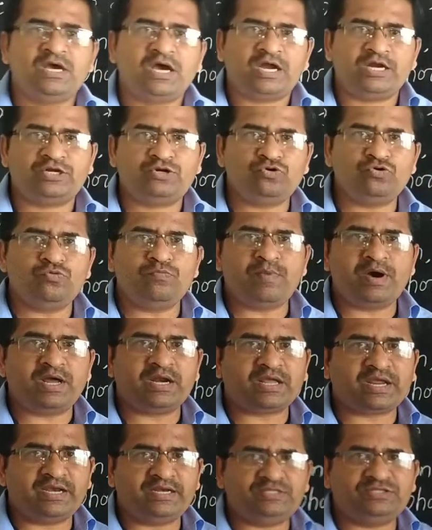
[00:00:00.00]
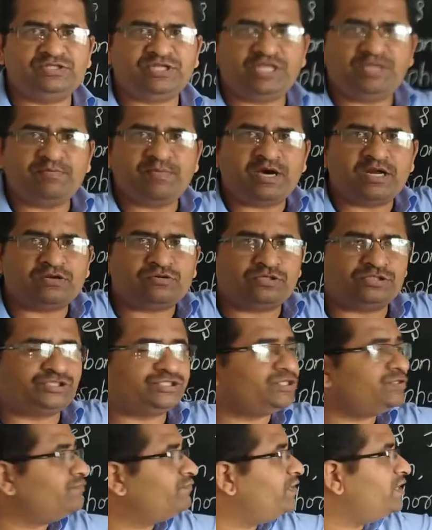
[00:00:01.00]
A 2-mark and 3-mark
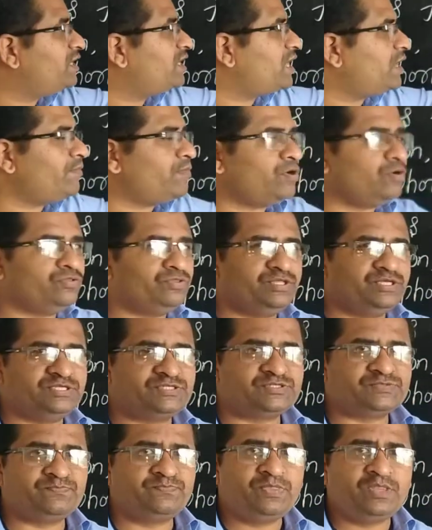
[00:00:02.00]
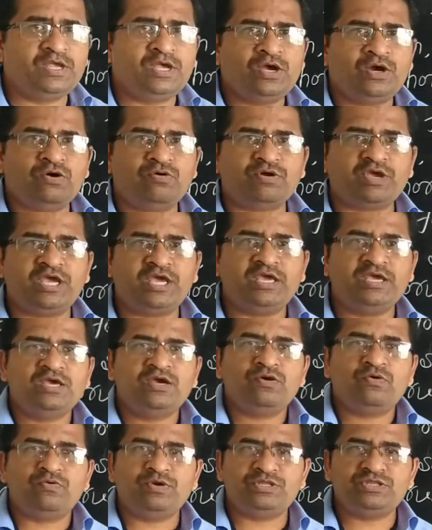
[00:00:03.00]
question will come on this. Okay,
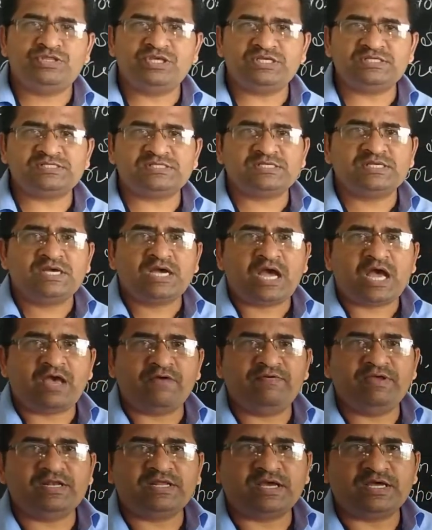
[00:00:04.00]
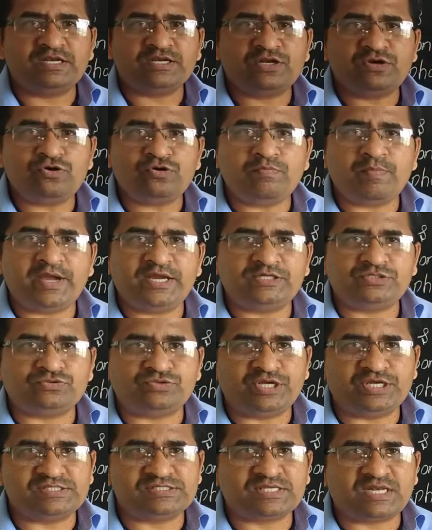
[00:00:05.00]
with this I will conclude my
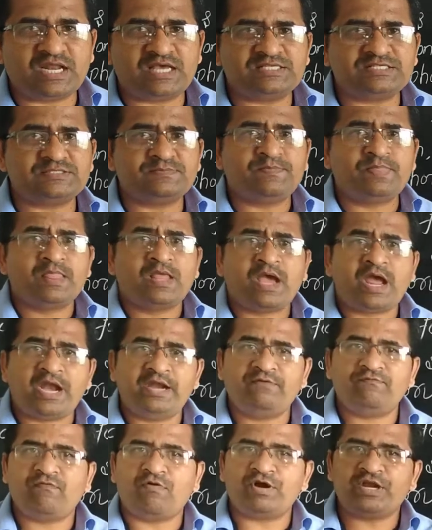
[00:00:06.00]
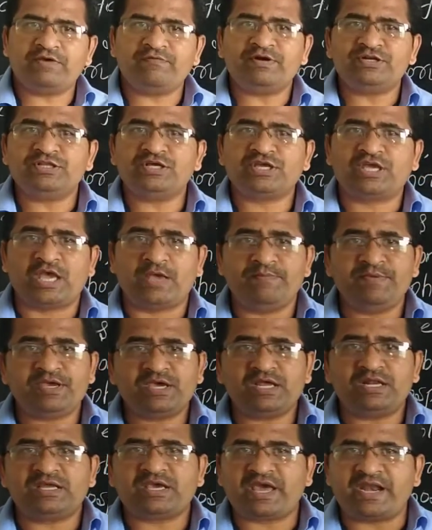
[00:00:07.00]
today's class. And whatever the
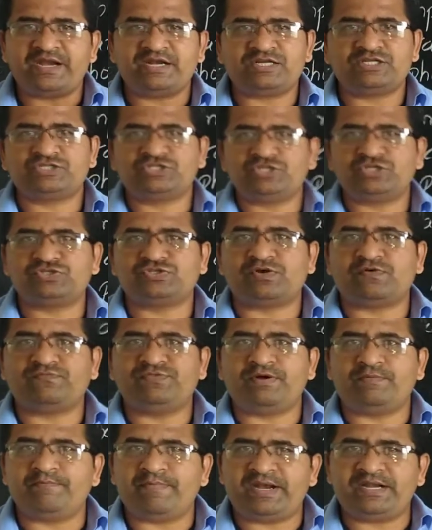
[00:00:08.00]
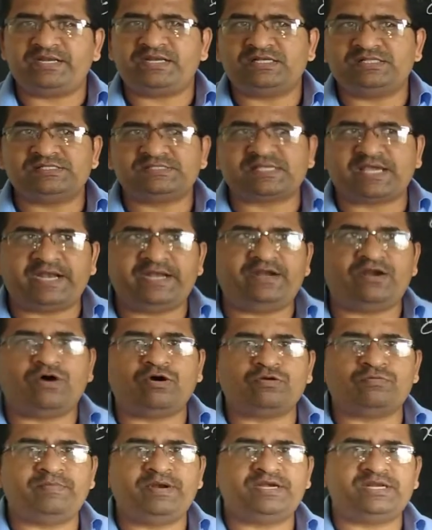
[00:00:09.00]
chemical characteristics of the metals and
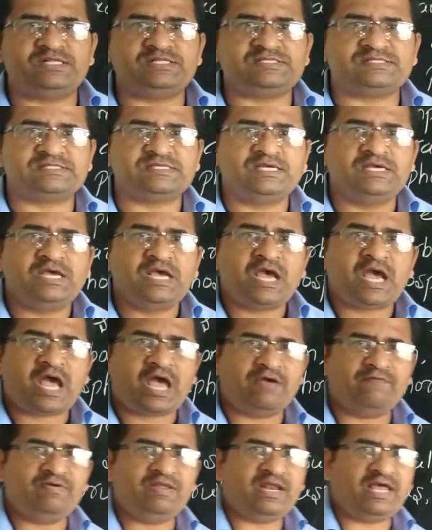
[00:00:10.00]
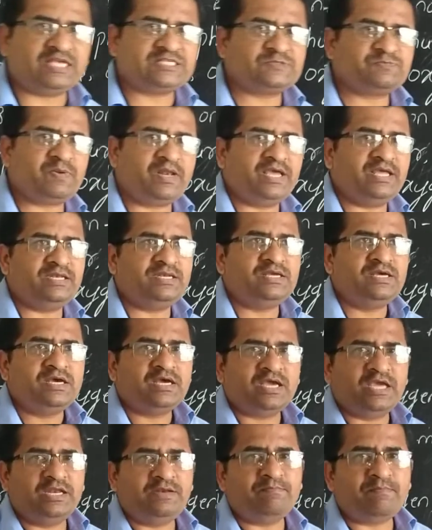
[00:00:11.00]
non-metals, I will
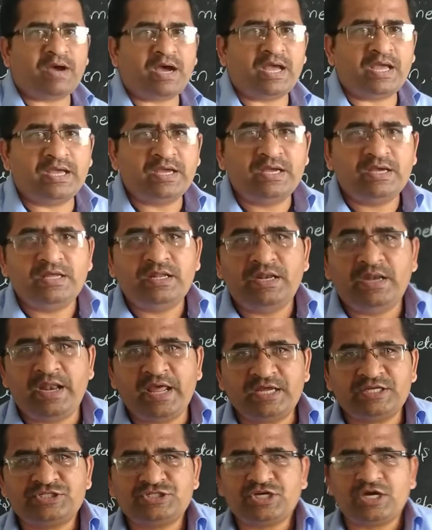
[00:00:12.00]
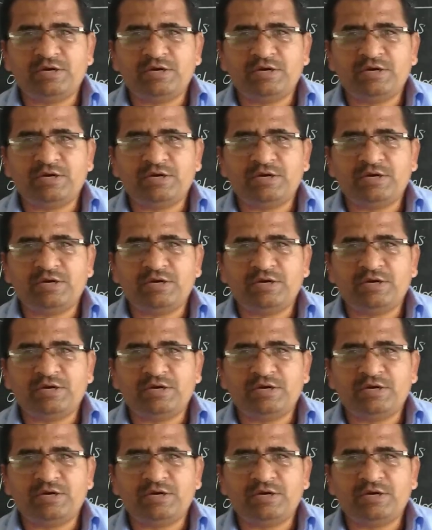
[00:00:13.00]
explain in my next